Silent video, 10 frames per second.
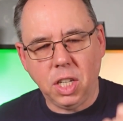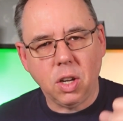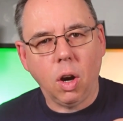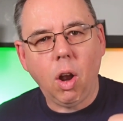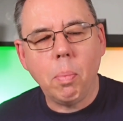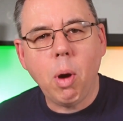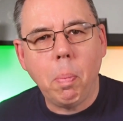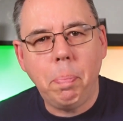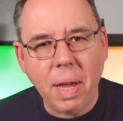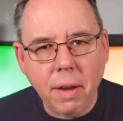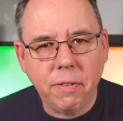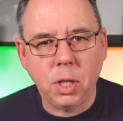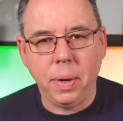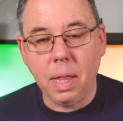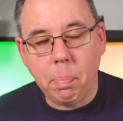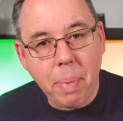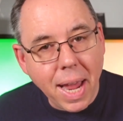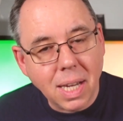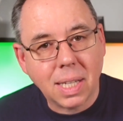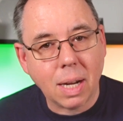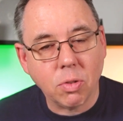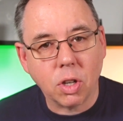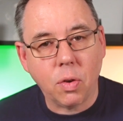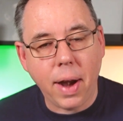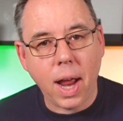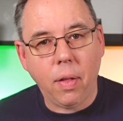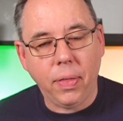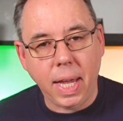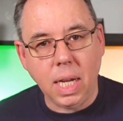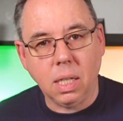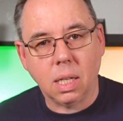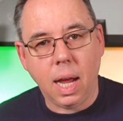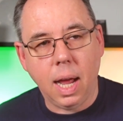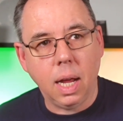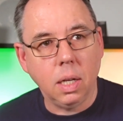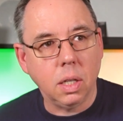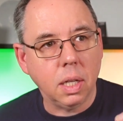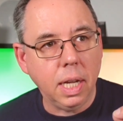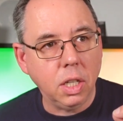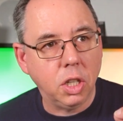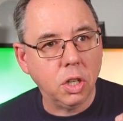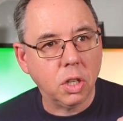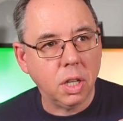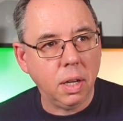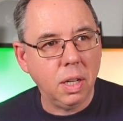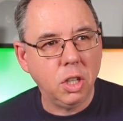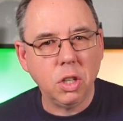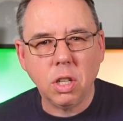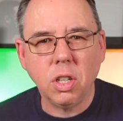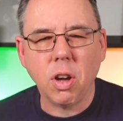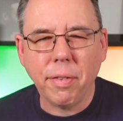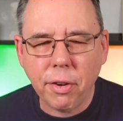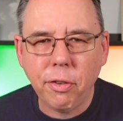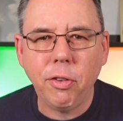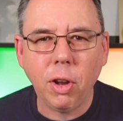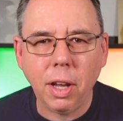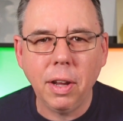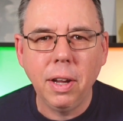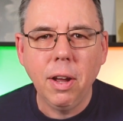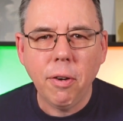It's got a lot more beef to it. The bass sounds great on these, and it's just a sort of a fuller